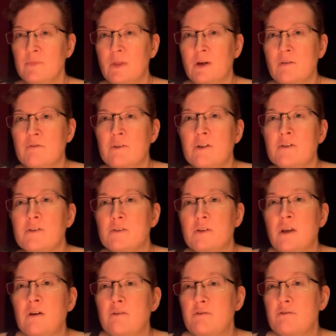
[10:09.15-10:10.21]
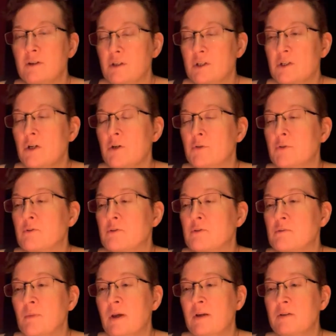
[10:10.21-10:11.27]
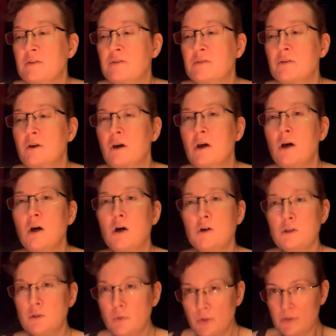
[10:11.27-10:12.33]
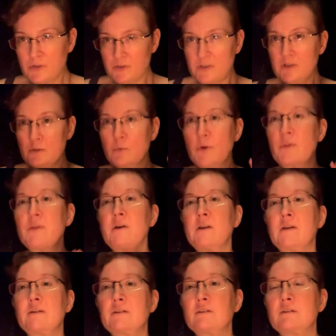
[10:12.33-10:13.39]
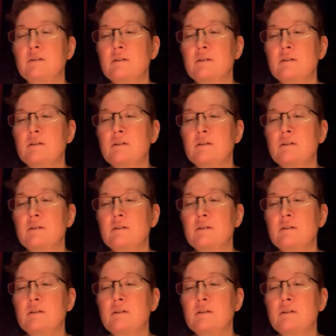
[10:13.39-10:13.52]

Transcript: of this safe and sheltered space. You are still within it,